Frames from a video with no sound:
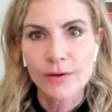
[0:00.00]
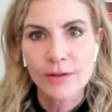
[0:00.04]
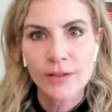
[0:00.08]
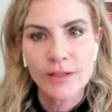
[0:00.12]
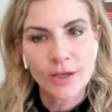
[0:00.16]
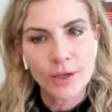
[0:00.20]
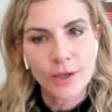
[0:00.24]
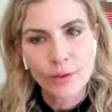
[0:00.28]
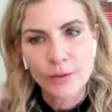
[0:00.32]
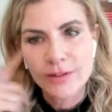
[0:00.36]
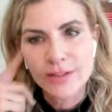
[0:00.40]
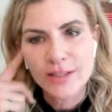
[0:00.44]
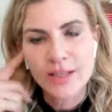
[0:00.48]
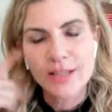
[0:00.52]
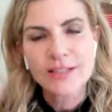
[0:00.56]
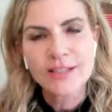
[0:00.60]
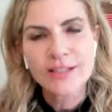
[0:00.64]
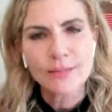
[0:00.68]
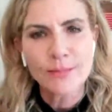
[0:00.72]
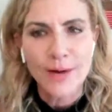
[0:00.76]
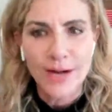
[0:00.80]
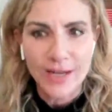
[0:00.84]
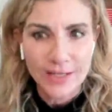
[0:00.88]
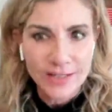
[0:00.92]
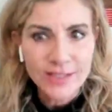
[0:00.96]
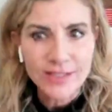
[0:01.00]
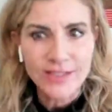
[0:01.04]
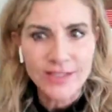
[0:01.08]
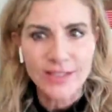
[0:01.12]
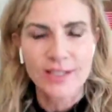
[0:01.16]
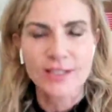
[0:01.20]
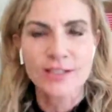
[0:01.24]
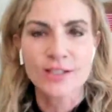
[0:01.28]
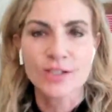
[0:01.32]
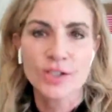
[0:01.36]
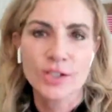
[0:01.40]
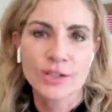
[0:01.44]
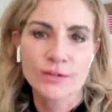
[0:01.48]
It's a mindset
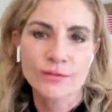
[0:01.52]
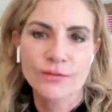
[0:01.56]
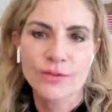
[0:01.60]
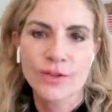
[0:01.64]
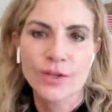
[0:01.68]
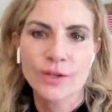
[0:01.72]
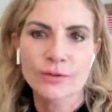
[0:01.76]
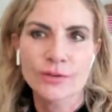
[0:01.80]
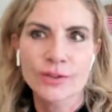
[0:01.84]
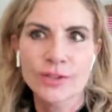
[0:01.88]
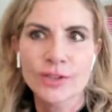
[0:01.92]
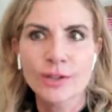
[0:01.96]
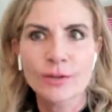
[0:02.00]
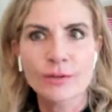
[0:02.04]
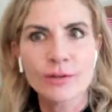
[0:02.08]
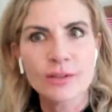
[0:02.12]
shift though, too.